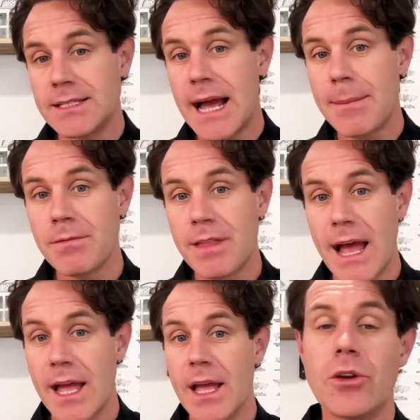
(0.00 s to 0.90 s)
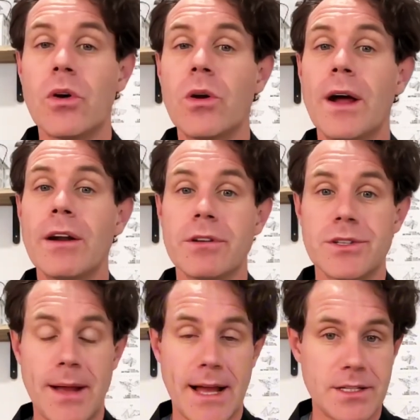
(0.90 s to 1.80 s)
top of that, you're going to want to
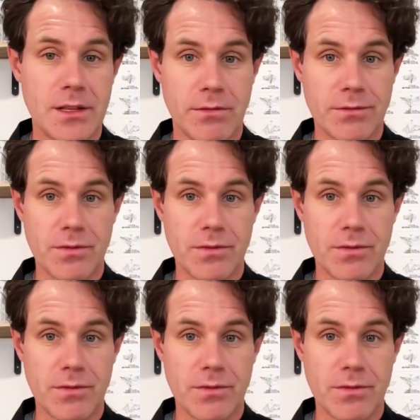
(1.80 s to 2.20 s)
respond to those